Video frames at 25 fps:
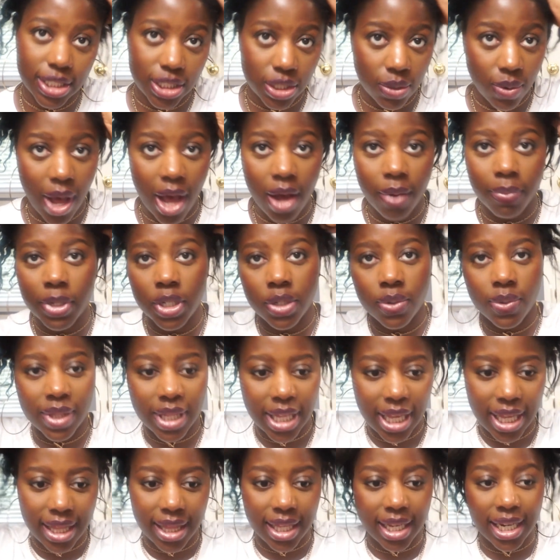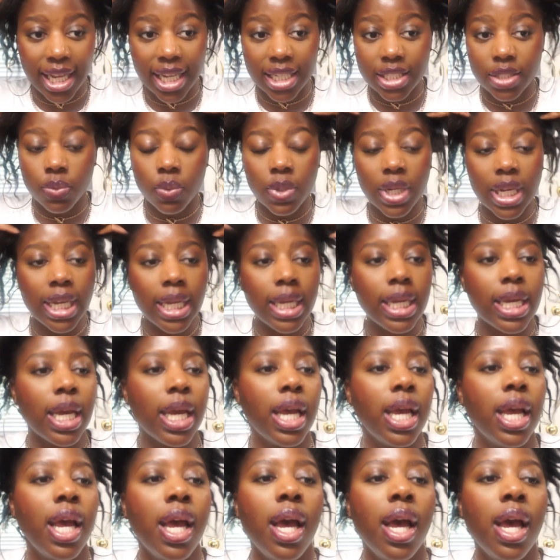So I'll be doing that in the next week.